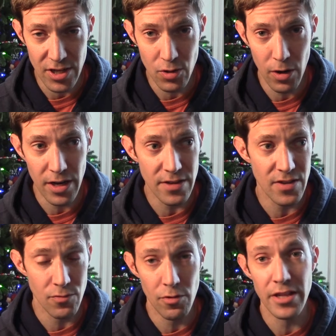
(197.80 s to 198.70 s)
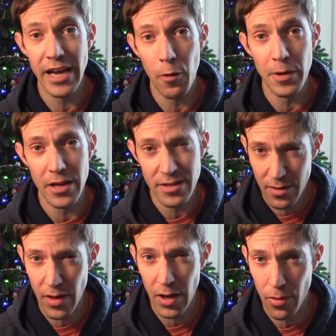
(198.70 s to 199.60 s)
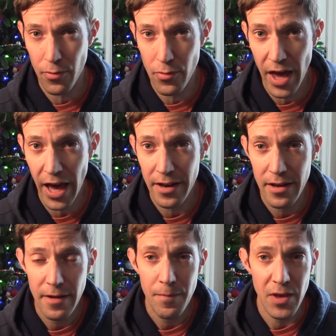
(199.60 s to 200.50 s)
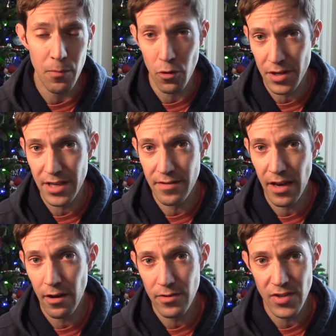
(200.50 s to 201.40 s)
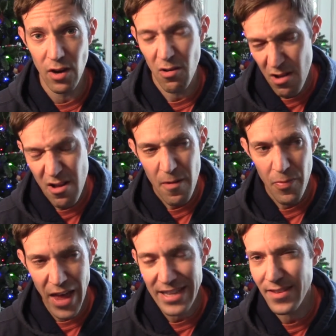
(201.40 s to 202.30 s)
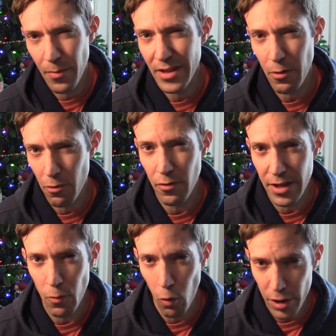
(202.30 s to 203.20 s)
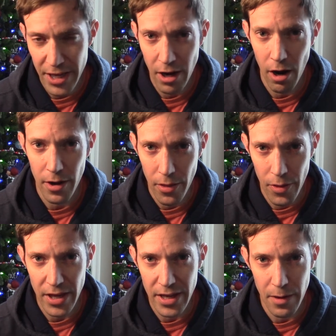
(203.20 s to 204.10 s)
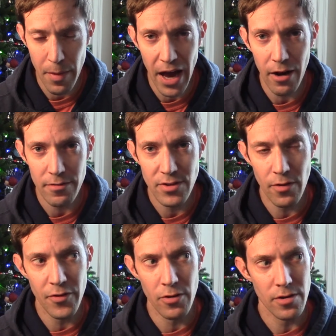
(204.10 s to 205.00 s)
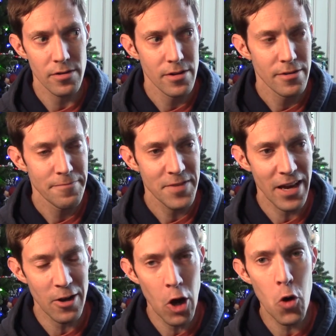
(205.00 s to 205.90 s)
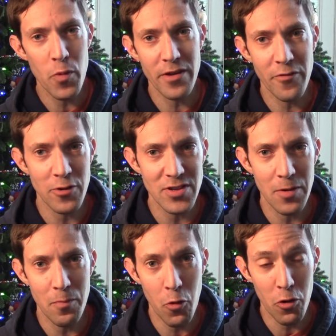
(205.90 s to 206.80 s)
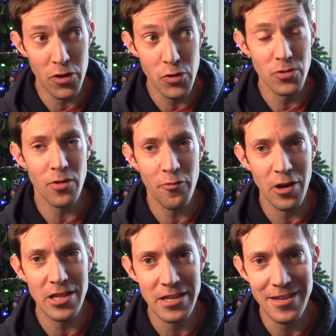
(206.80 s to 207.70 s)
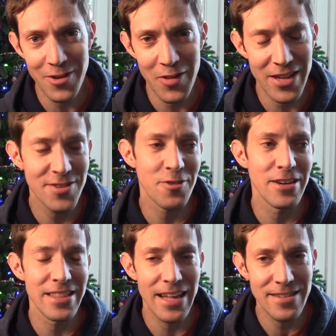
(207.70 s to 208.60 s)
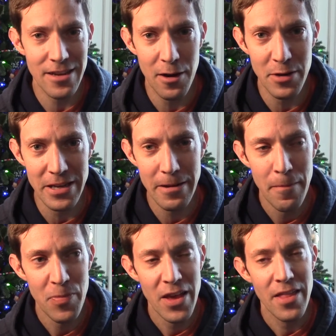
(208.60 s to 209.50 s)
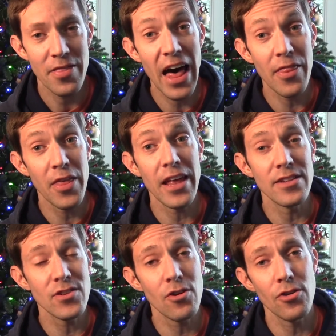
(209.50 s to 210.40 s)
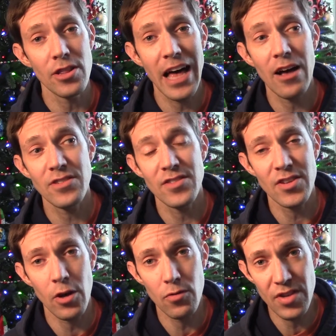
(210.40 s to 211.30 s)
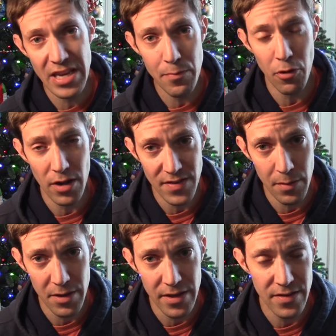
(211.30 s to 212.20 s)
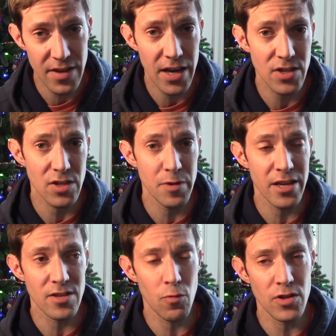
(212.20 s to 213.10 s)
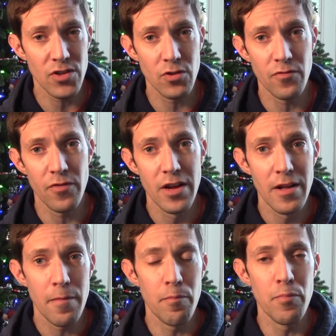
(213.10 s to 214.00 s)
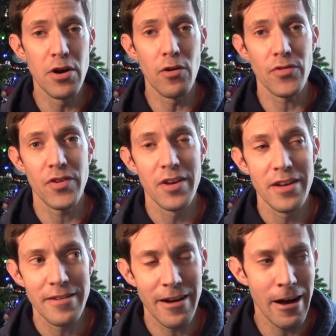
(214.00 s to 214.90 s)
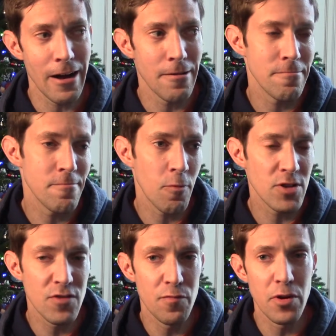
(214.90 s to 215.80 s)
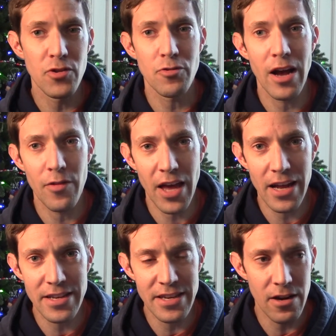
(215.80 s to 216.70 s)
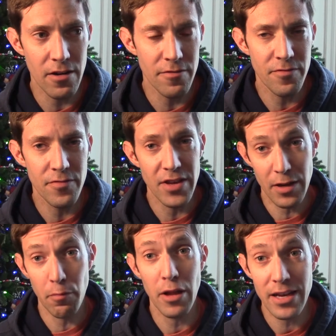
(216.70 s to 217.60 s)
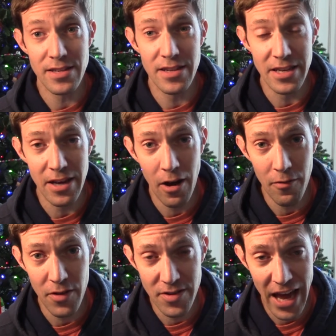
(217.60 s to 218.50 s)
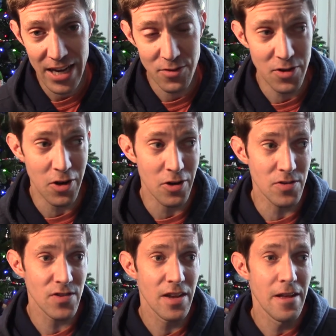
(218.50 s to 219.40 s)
joined us, is really helping us think through that in more detail. So that's something that we're really working on and thinking about. So if you're kind of hoping for some more user friendliness on that screen that's coming. That then in turn allows us to go deeper on some of these sections because once you've built uh, once you've built around the idea of the complexity of the tax returns,